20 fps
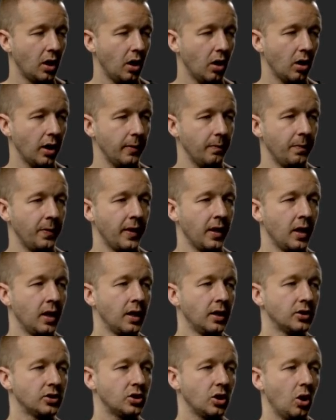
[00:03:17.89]
All right.
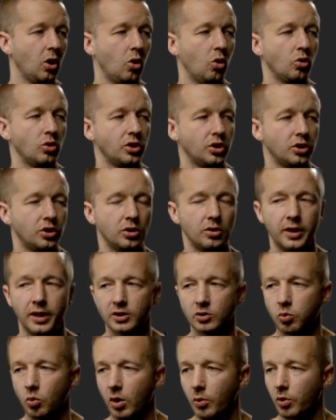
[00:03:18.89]
So to do
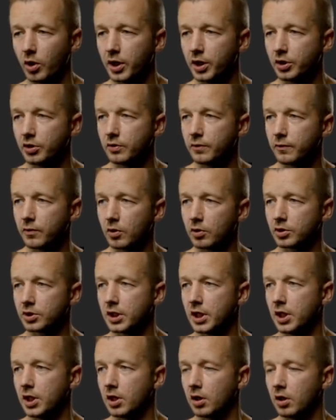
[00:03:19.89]
this, what we're going to do
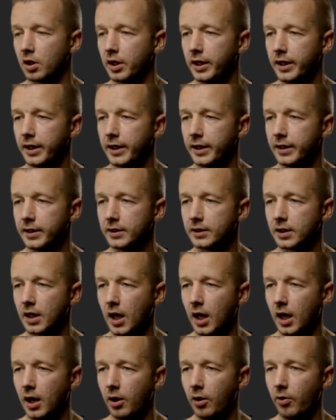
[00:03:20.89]
first here is
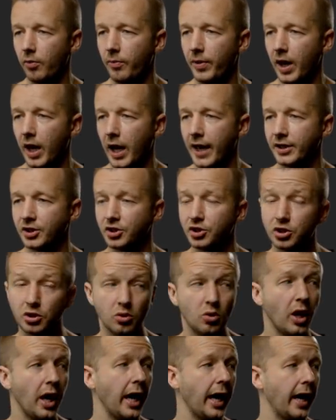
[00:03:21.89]
um, I
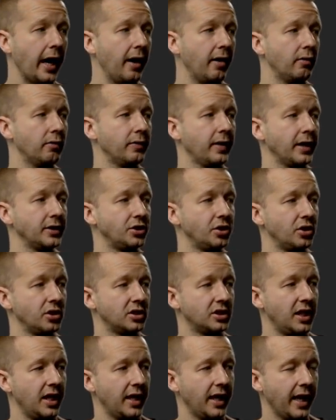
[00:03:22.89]
do have, as you can
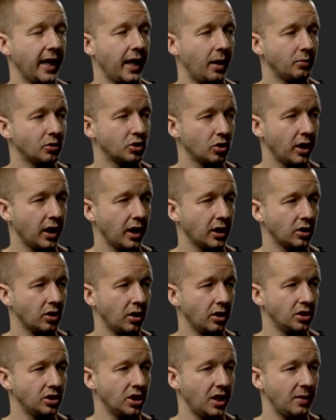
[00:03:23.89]
see, an
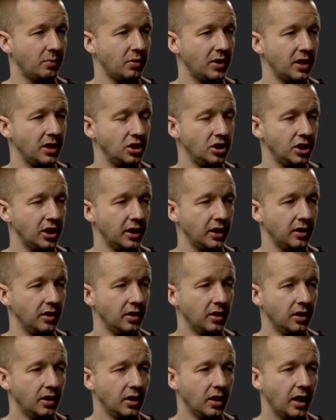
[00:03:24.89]
abstract.jpg.
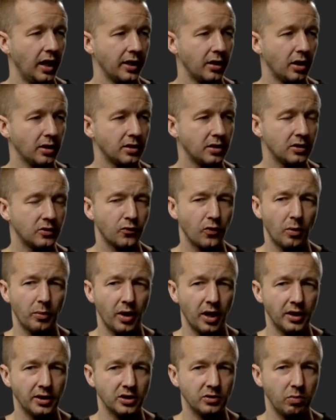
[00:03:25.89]
I got this from
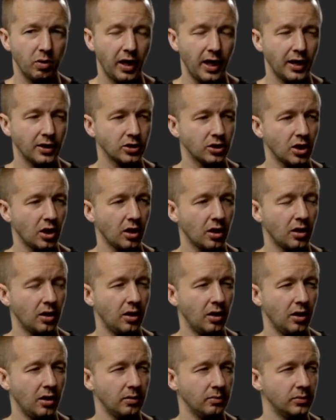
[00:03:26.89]

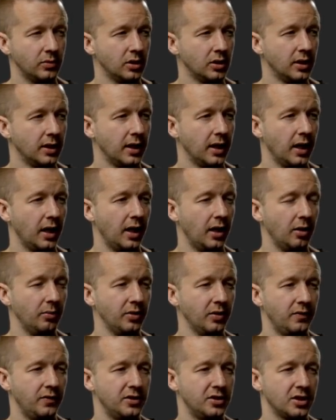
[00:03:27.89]
unsplash.com. Um,
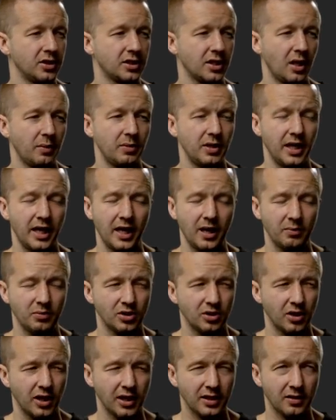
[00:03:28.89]
if you just type in
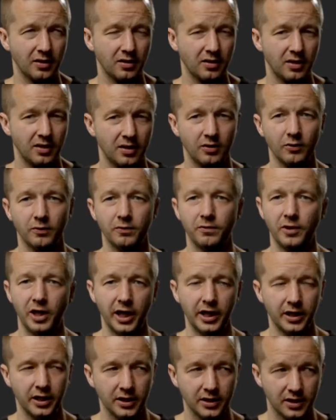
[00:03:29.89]
abstract, I think you'll
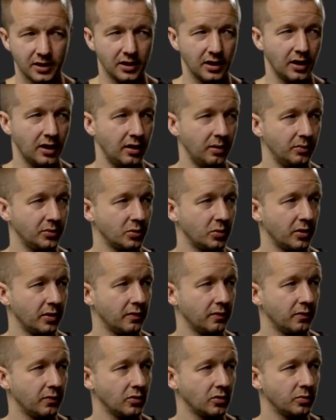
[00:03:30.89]
find it. Um, it's one of
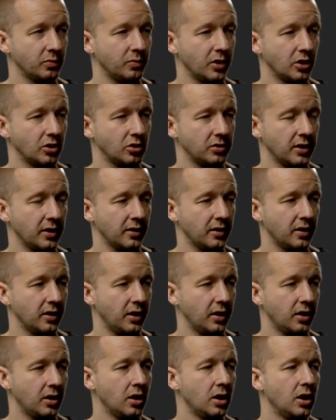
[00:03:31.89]
the first pictures, I
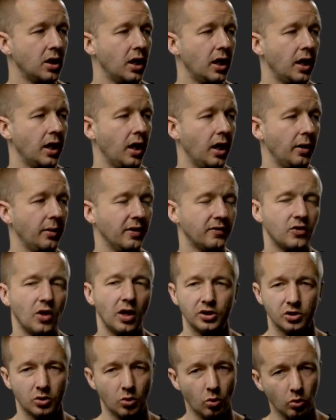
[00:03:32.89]
think. Uh, if
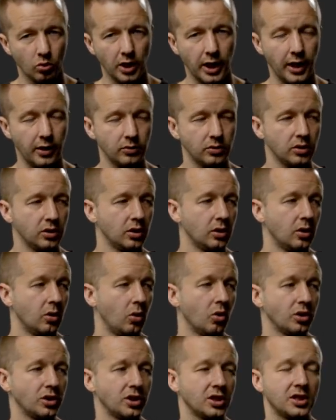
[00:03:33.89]
not, scroll down
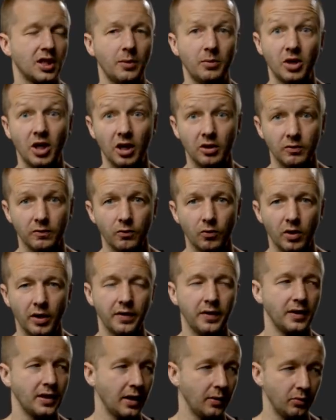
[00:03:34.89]
or just type colorful. I
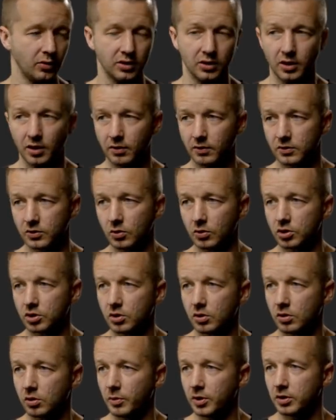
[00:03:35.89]
think that was another search
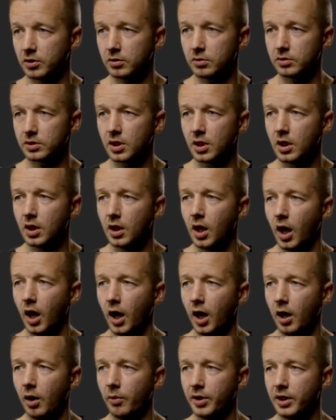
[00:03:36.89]
term I used.
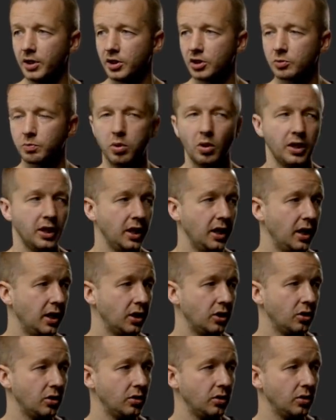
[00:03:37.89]
Um, and just put it
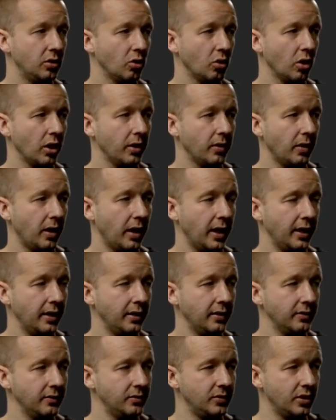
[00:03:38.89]
in your,
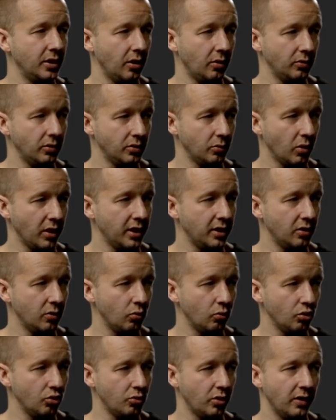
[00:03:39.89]
uh, you know, right in the
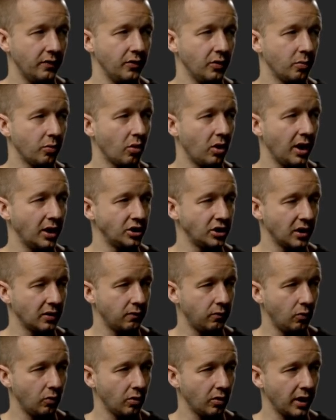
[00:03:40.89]
root of your project
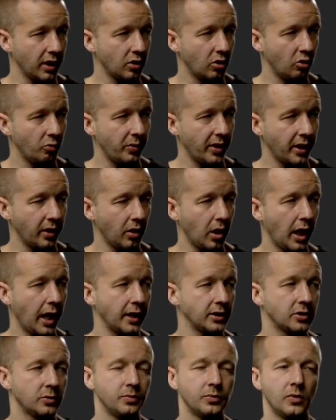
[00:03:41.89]
folder. I called mine
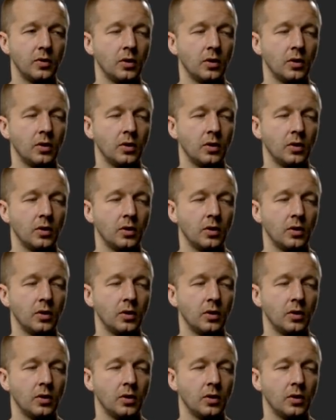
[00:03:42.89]
glass.